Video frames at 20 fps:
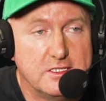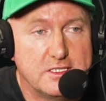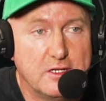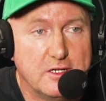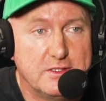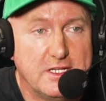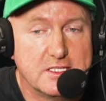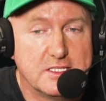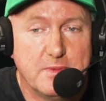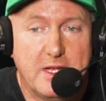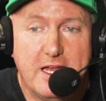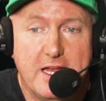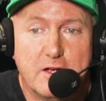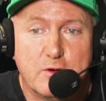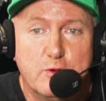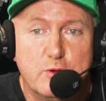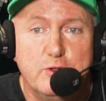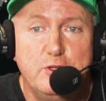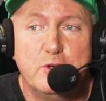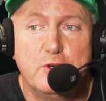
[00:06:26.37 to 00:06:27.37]
So it doesn't matter
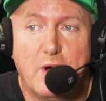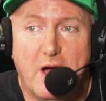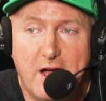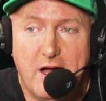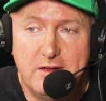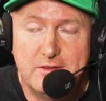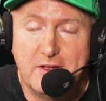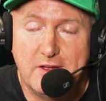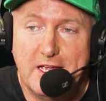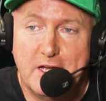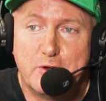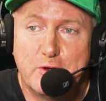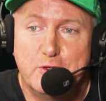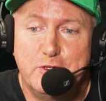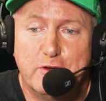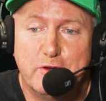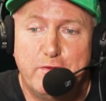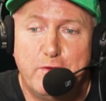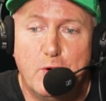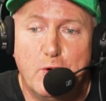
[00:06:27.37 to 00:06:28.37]
how good you are or how
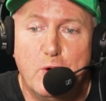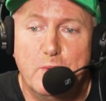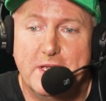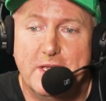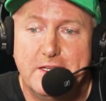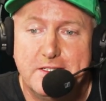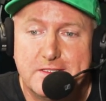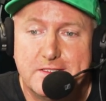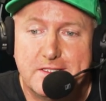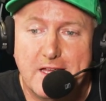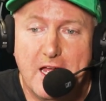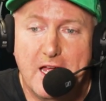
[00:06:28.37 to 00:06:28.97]
good your form is,